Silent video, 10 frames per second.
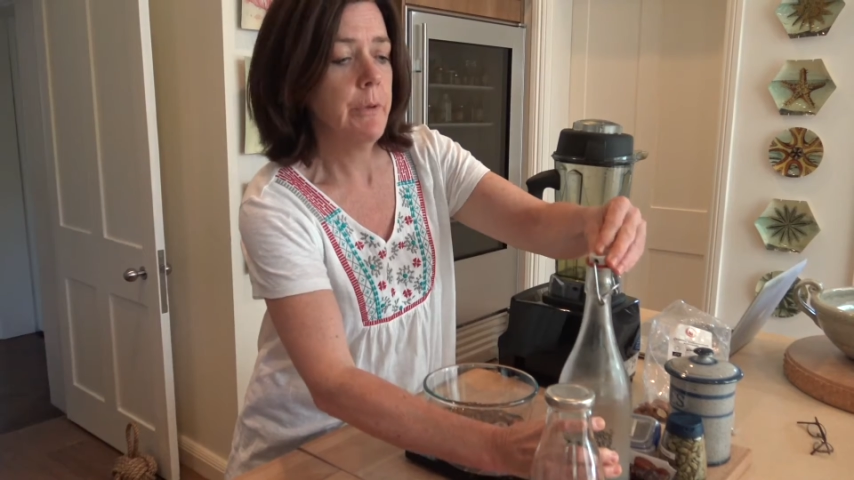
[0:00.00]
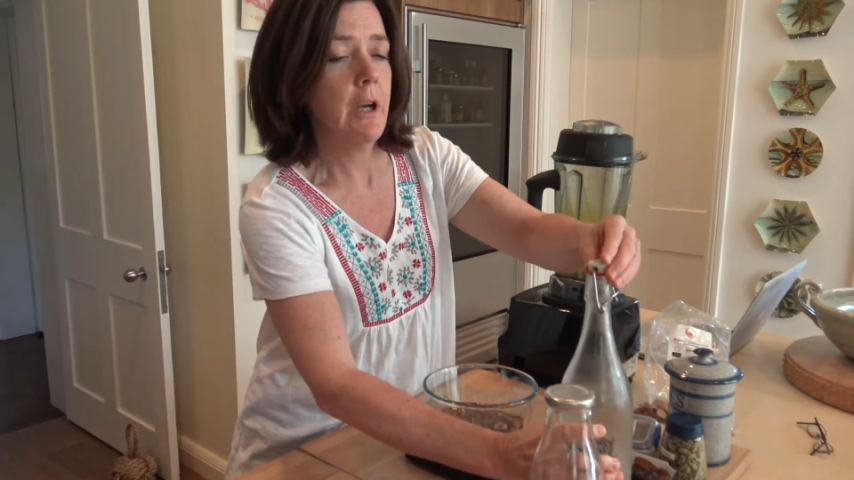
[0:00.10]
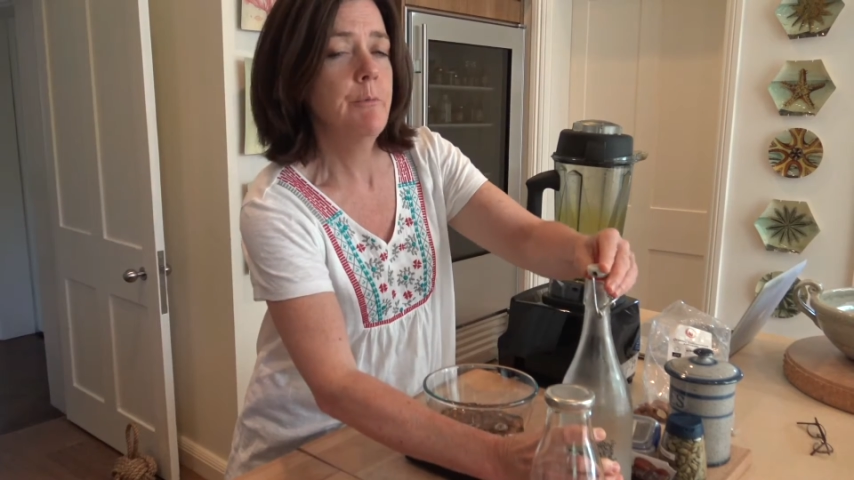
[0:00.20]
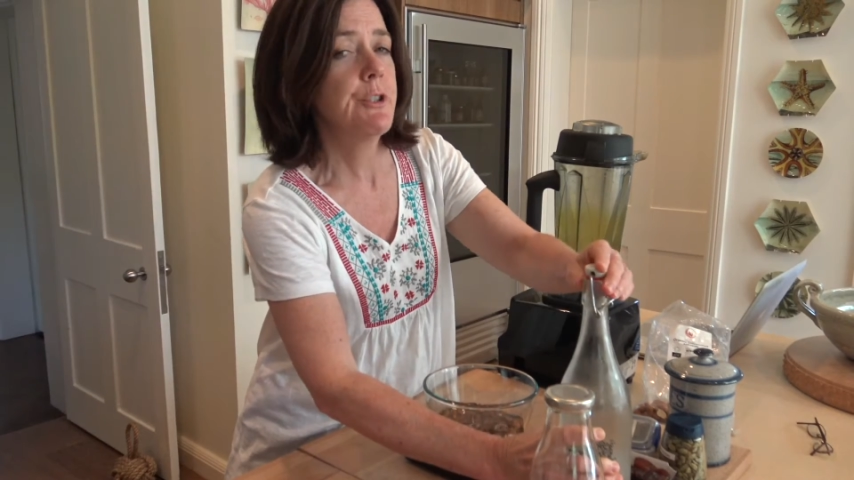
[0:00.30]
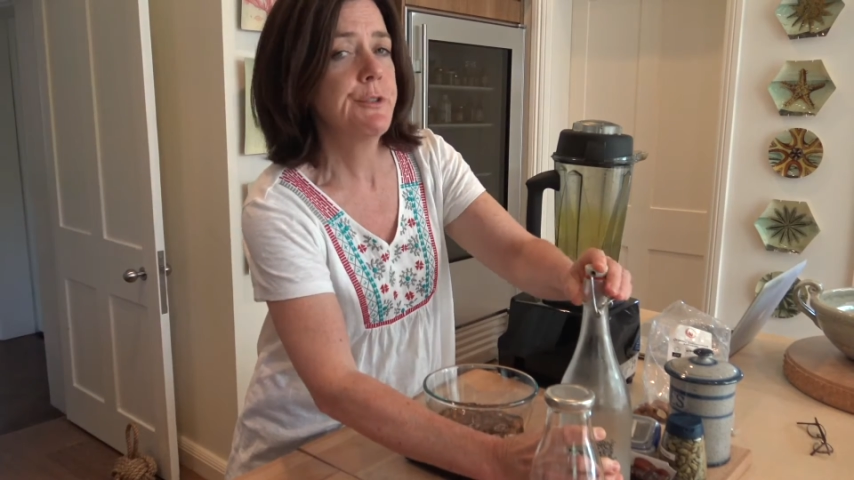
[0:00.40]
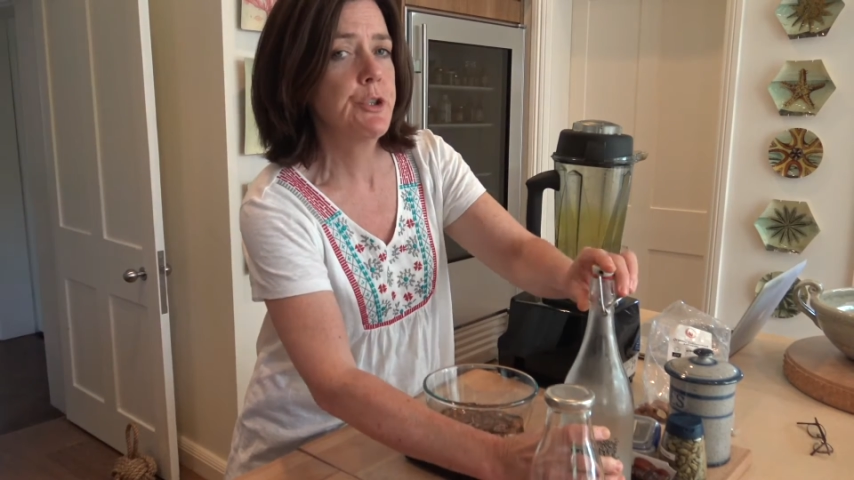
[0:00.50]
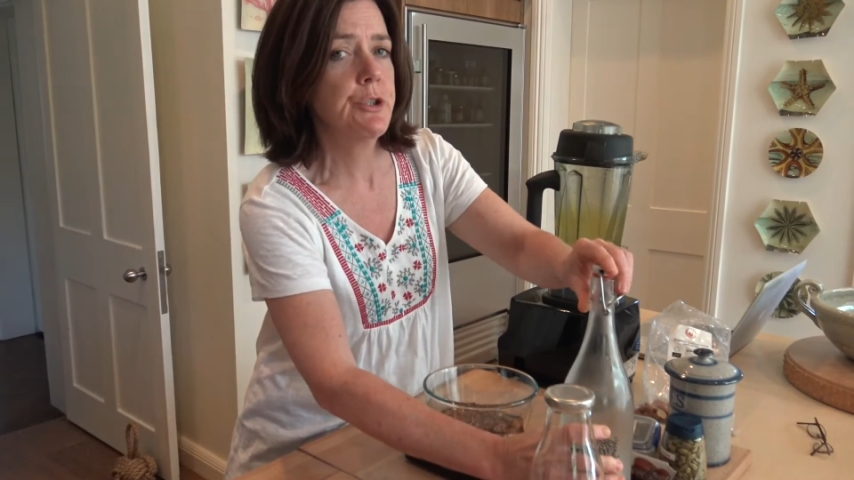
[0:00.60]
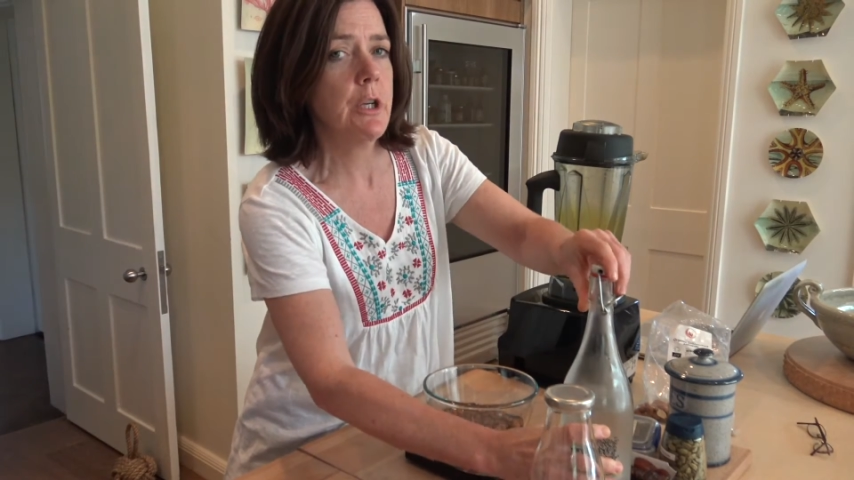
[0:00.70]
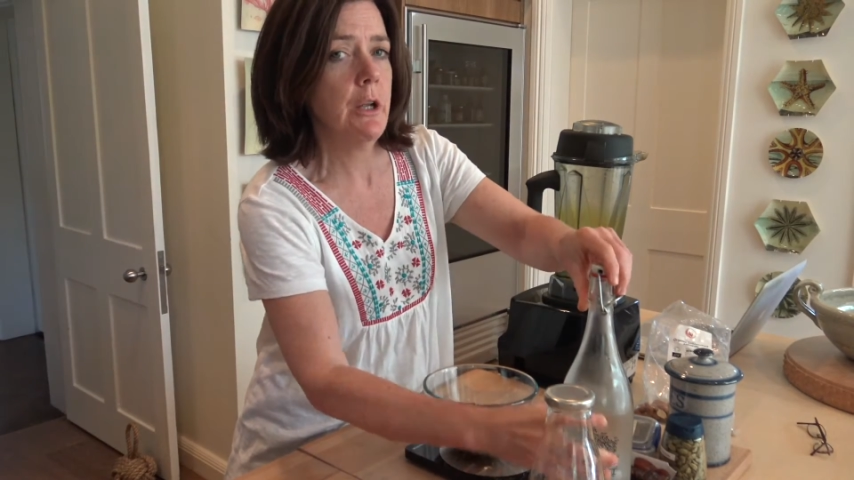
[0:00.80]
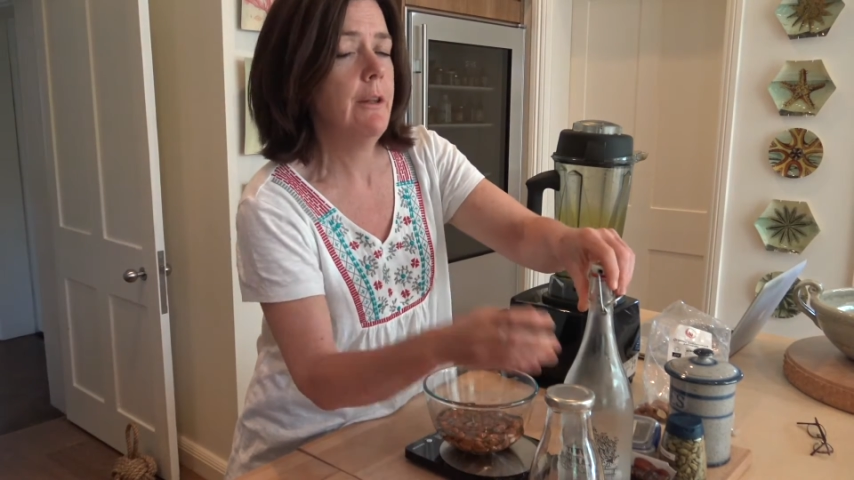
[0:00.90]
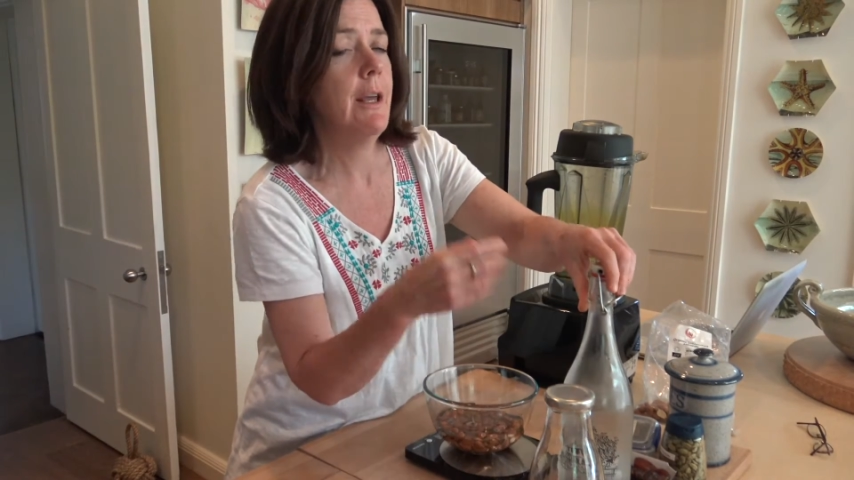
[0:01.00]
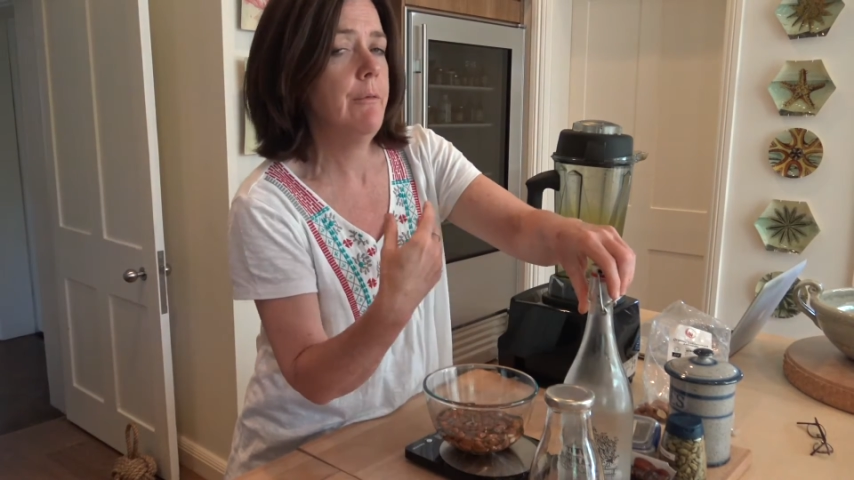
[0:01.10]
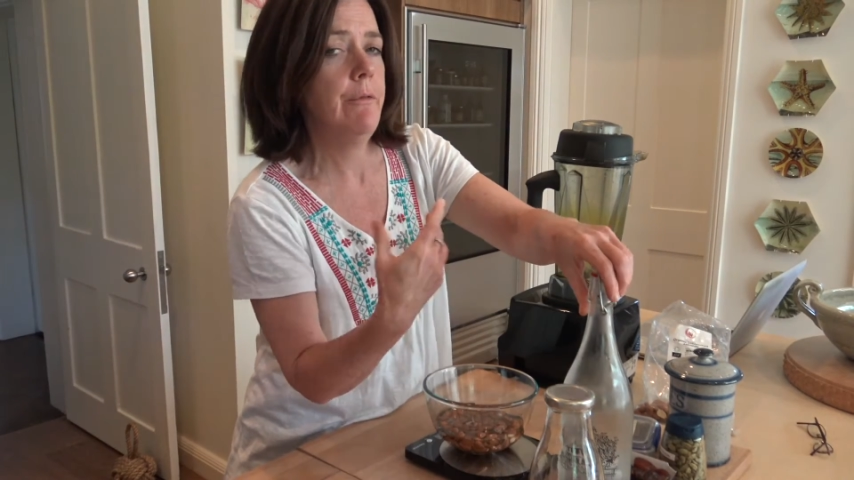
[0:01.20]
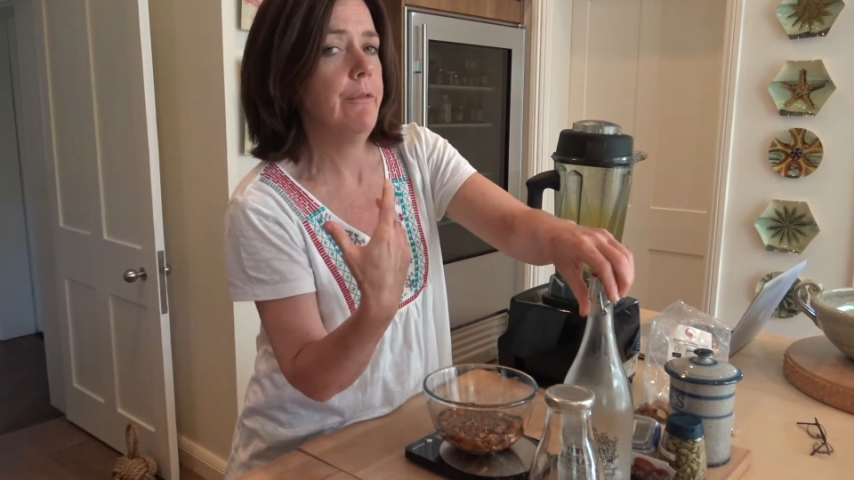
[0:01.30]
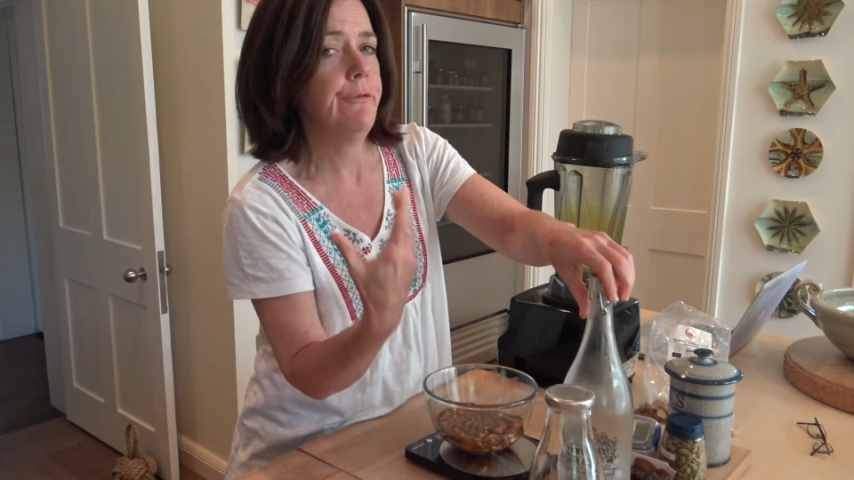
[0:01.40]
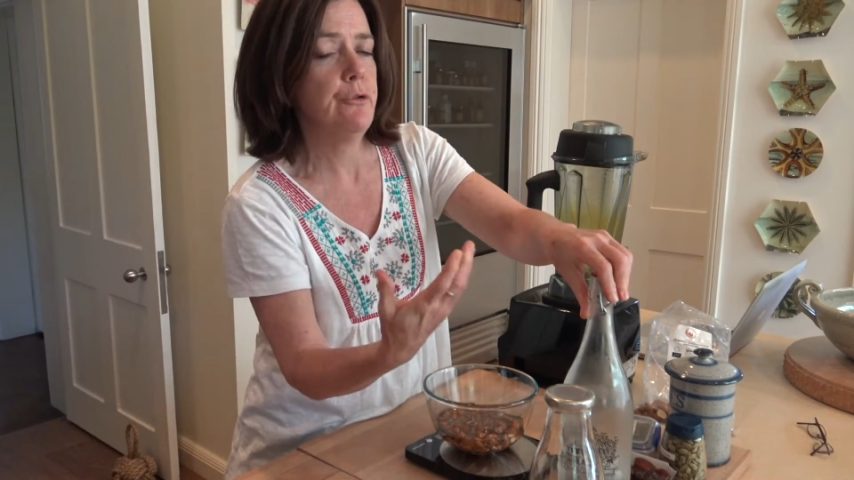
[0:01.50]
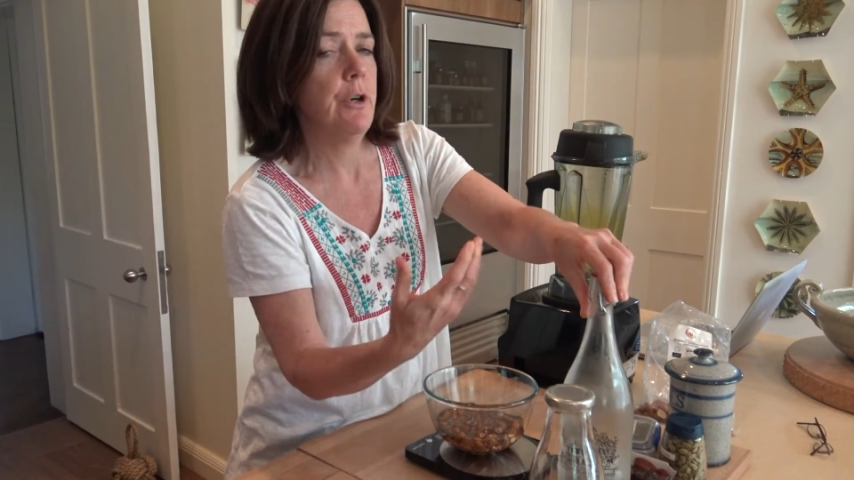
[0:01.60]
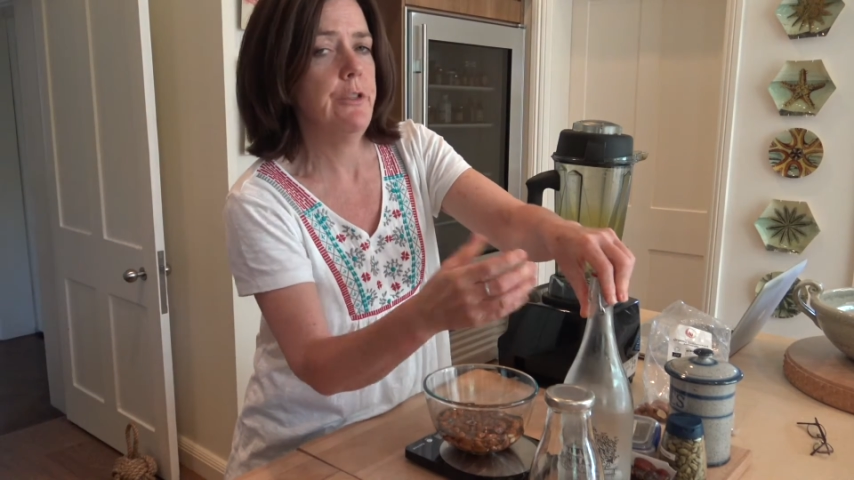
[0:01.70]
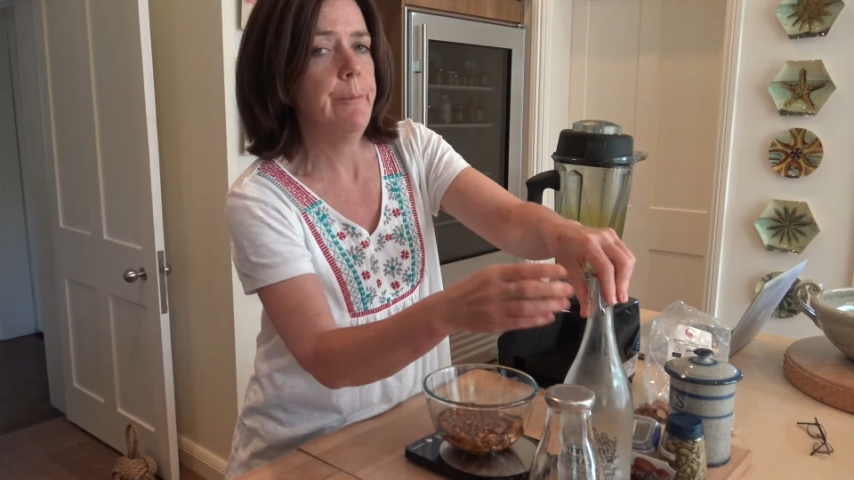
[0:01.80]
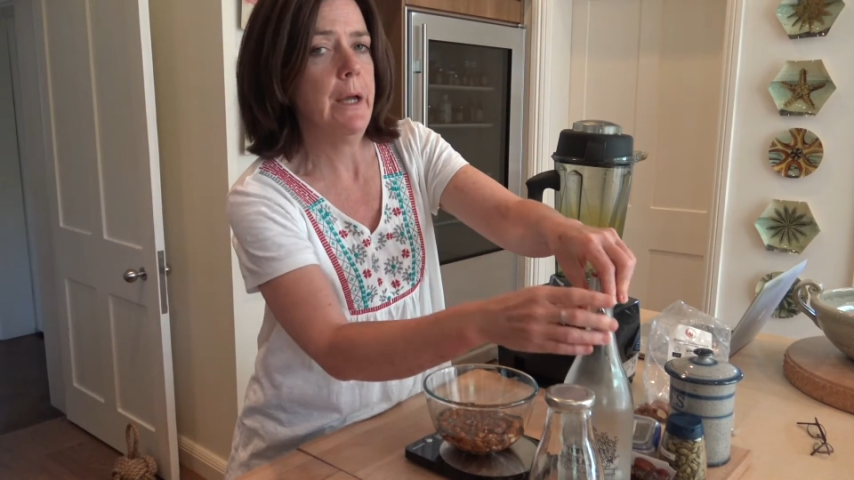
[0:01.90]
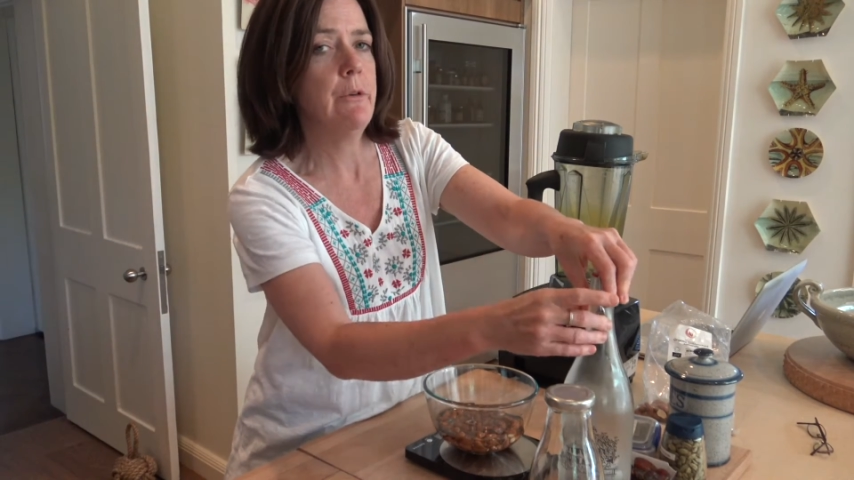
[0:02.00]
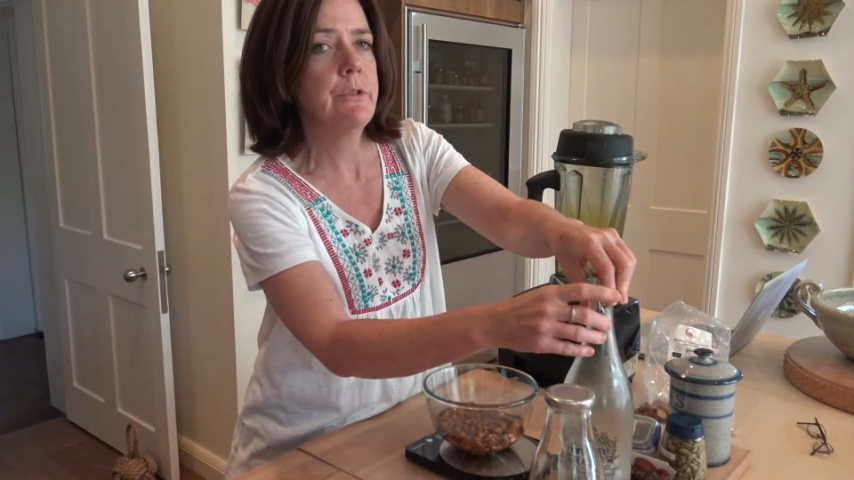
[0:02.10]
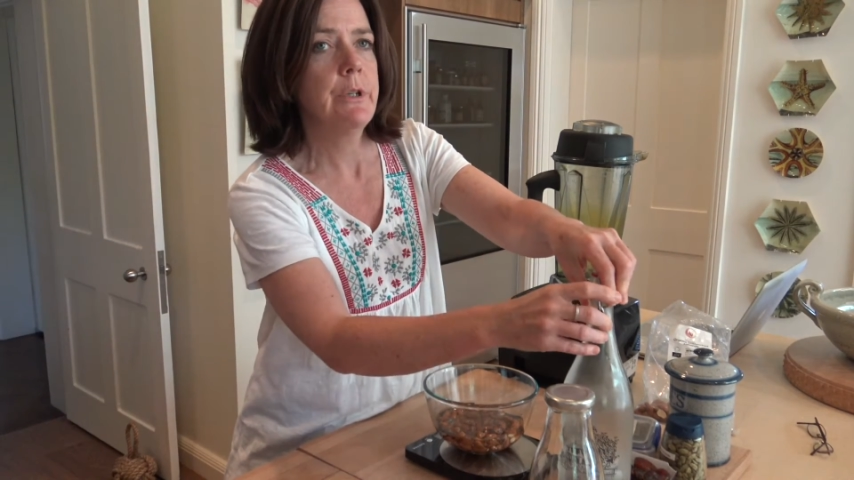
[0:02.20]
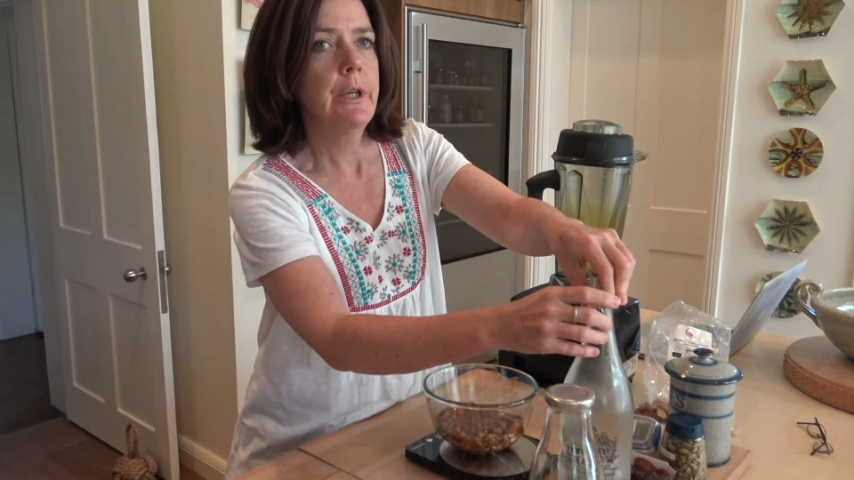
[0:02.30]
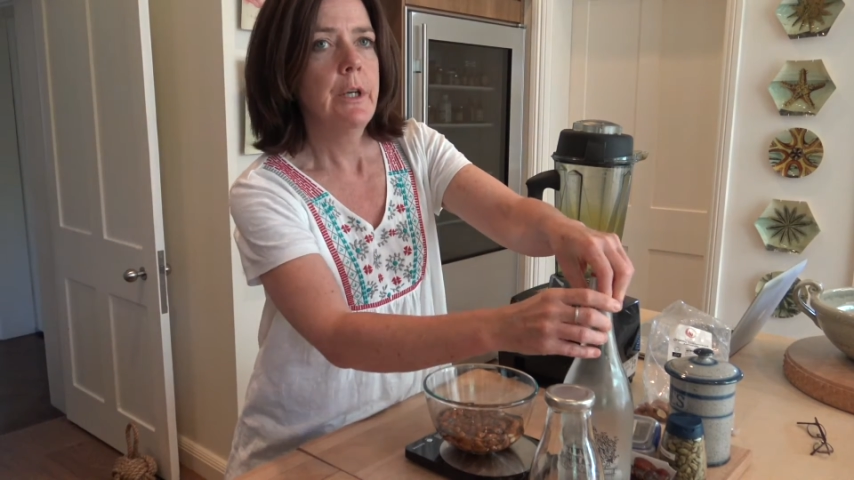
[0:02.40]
but I'm just, and they've dried them out.